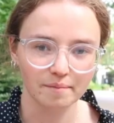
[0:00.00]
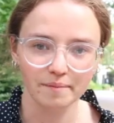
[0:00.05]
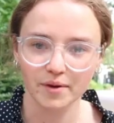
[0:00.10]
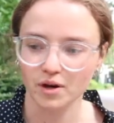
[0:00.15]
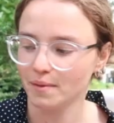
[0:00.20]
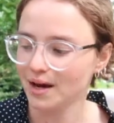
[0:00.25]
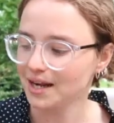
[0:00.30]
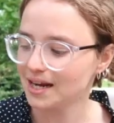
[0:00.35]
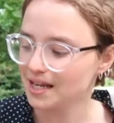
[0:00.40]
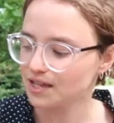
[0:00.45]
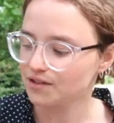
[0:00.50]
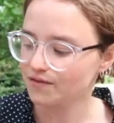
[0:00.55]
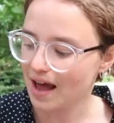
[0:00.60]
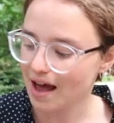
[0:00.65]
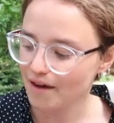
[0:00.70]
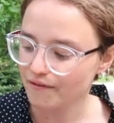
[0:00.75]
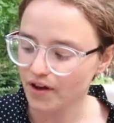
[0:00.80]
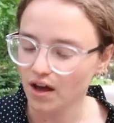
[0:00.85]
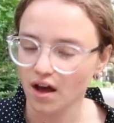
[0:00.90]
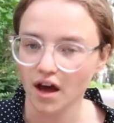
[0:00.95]
been on my list
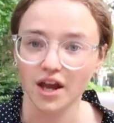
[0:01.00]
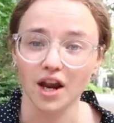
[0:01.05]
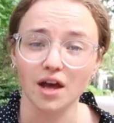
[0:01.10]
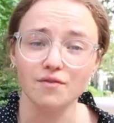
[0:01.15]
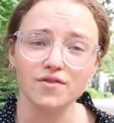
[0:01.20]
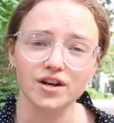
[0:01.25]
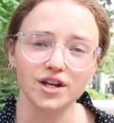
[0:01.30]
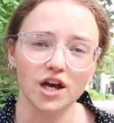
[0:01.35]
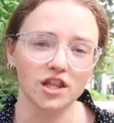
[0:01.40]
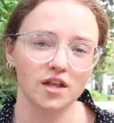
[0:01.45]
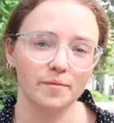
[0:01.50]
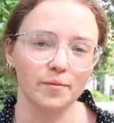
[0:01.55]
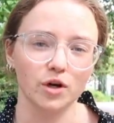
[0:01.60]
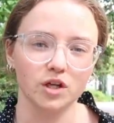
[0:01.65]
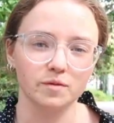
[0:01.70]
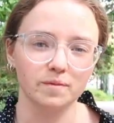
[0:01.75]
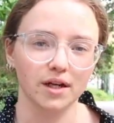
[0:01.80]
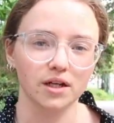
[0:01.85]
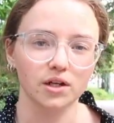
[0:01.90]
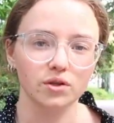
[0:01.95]
forever, and I've read other
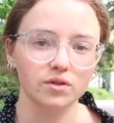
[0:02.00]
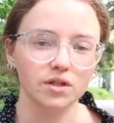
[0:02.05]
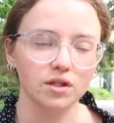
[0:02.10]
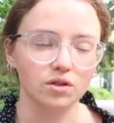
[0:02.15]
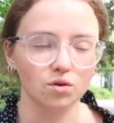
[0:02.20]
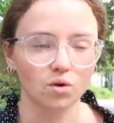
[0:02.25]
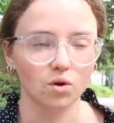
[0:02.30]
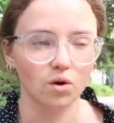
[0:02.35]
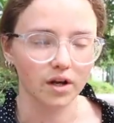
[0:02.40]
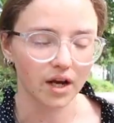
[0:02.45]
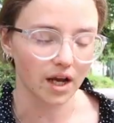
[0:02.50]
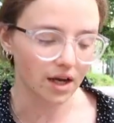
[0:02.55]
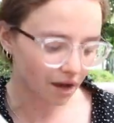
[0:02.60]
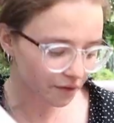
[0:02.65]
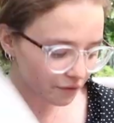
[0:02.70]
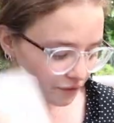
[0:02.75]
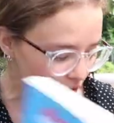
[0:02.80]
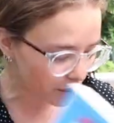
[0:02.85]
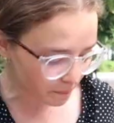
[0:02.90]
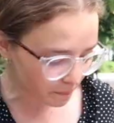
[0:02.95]
books by Lucy Score and I
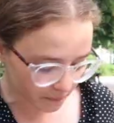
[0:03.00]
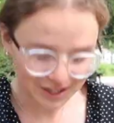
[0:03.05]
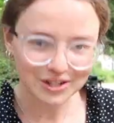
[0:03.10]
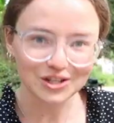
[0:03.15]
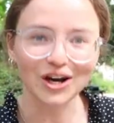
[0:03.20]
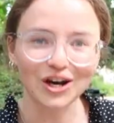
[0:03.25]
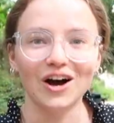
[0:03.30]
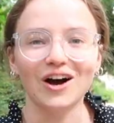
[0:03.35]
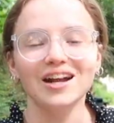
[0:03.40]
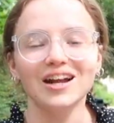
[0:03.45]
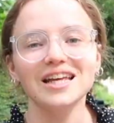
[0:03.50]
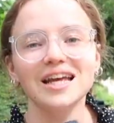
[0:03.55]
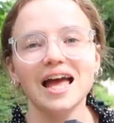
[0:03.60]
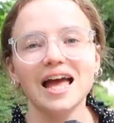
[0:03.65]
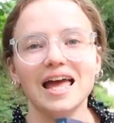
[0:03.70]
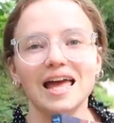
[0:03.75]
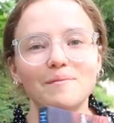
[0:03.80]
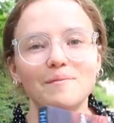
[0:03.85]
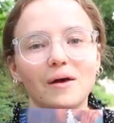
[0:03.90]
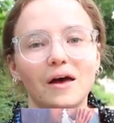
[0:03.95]
love them.
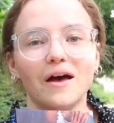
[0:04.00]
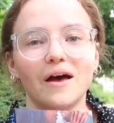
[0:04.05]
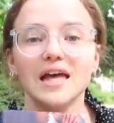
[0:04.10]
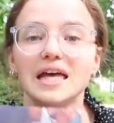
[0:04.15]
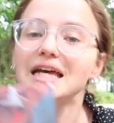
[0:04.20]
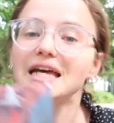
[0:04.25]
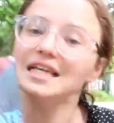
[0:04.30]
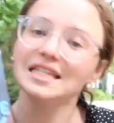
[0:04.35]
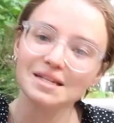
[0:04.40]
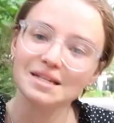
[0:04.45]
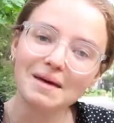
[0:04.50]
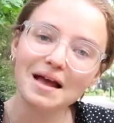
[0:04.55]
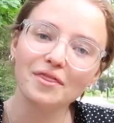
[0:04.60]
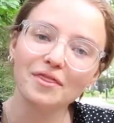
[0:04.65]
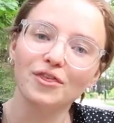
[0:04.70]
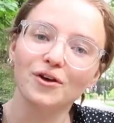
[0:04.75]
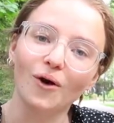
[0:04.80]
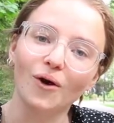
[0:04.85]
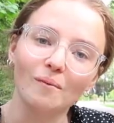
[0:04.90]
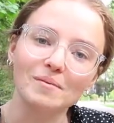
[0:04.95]
Talia Hibbert.
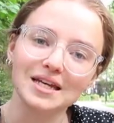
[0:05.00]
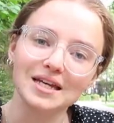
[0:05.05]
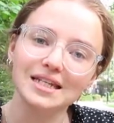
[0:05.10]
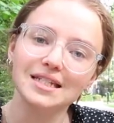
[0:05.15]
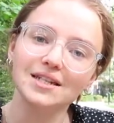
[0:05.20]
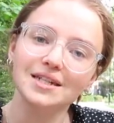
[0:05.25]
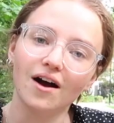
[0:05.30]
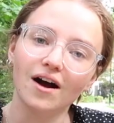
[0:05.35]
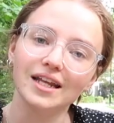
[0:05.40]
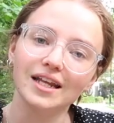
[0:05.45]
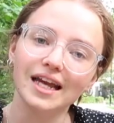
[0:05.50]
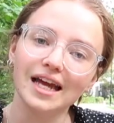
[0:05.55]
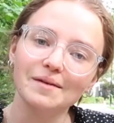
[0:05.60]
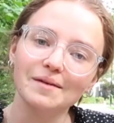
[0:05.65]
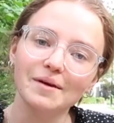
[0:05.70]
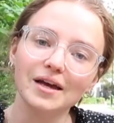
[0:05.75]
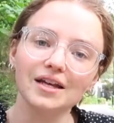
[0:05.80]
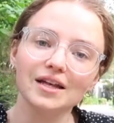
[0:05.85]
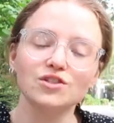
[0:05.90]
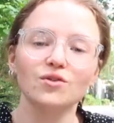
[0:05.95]
Samantha got me into Talia
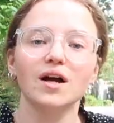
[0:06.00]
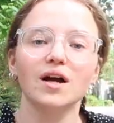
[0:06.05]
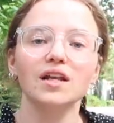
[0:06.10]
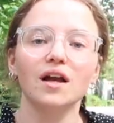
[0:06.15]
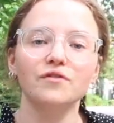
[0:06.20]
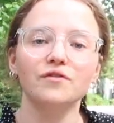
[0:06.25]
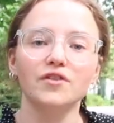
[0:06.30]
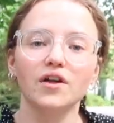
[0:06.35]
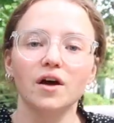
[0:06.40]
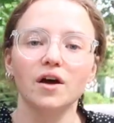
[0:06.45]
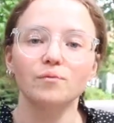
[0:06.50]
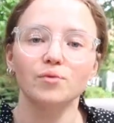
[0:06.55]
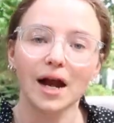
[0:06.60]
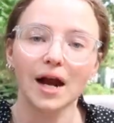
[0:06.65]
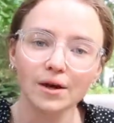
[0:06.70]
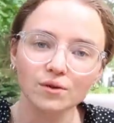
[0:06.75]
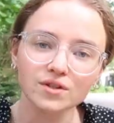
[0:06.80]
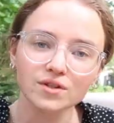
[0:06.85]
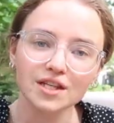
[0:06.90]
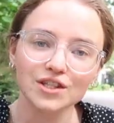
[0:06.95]
Hibbert, so I love the
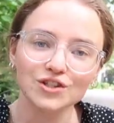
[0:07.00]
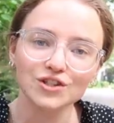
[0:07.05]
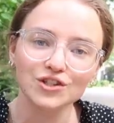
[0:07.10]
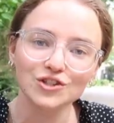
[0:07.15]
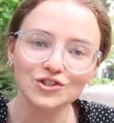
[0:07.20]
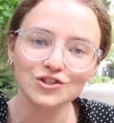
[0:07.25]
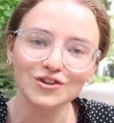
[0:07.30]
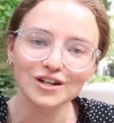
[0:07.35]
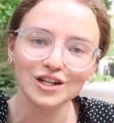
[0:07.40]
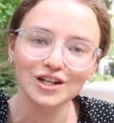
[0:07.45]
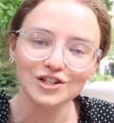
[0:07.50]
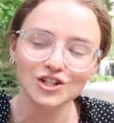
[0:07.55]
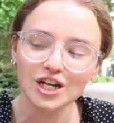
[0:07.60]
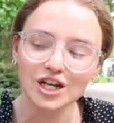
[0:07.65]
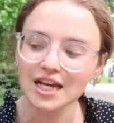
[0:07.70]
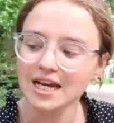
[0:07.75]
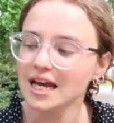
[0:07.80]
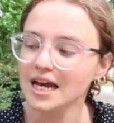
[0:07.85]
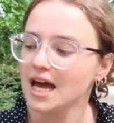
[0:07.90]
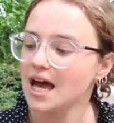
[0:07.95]
Brown Sisters
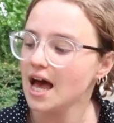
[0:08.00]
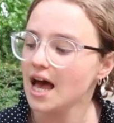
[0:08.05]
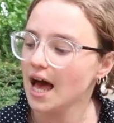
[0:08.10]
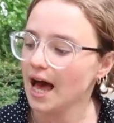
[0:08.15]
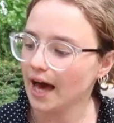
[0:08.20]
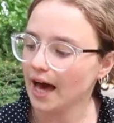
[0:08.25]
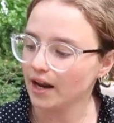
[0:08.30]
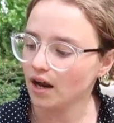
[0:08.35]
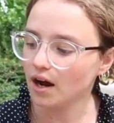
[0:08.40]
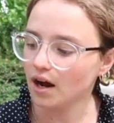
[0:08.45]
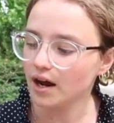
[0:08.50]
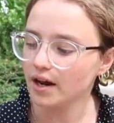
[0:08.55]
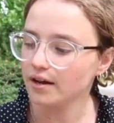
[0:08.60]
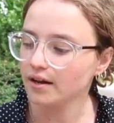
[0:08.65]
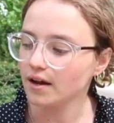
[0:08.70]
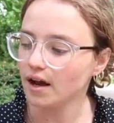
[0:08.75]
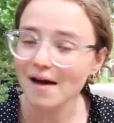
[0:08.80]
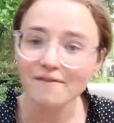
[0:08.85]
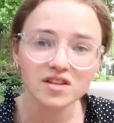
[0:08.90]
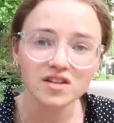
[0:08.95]
trilogy and
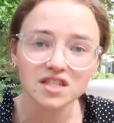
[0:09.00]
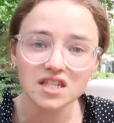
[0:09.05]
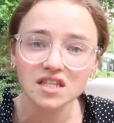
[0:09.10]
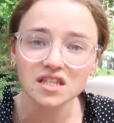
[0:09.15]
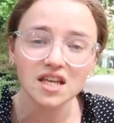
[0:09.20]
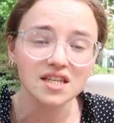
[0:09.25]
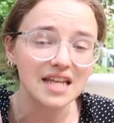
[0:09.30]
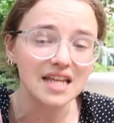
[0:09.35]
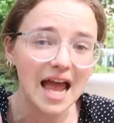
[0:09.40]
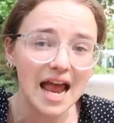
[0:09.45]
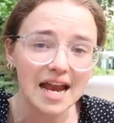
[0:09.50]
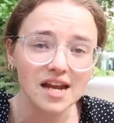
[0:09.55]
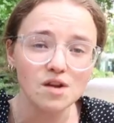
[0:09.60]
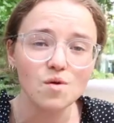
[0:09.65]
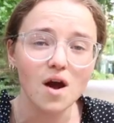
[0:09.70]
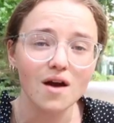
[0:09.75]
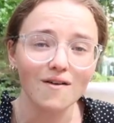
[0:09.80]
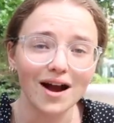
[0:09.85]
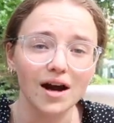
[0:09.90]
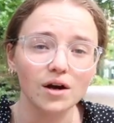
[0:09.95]
I haven't seen this
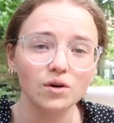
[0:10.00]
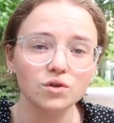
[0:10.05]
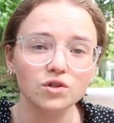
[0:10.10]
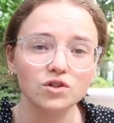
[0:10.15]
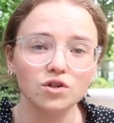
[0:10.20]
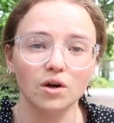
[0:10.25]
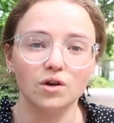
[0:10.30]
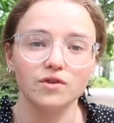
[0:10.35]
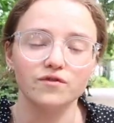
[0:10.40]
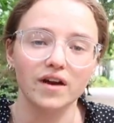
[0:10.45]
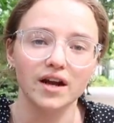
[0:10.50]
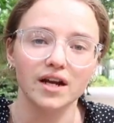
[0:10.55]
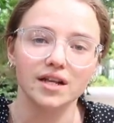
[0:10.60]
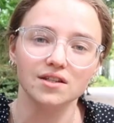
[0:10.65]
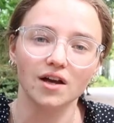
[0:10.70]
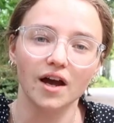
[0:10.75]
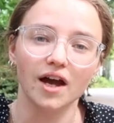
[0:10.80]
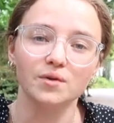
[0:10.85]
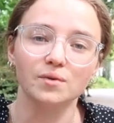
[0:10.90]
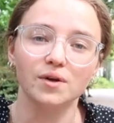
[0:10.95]
anywhere else, so I was very
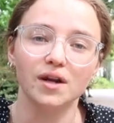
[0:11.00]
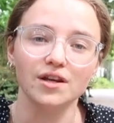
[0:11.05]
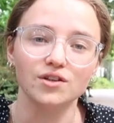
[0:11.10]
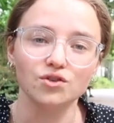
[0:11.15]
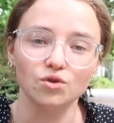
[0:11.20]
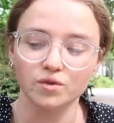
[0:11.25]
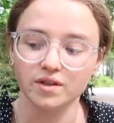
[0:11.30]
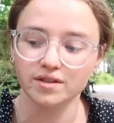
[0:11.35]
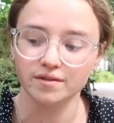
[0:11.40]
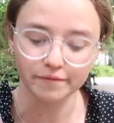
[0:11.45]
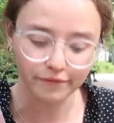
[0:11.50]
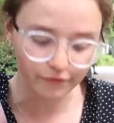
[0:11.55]
excited when I saw this in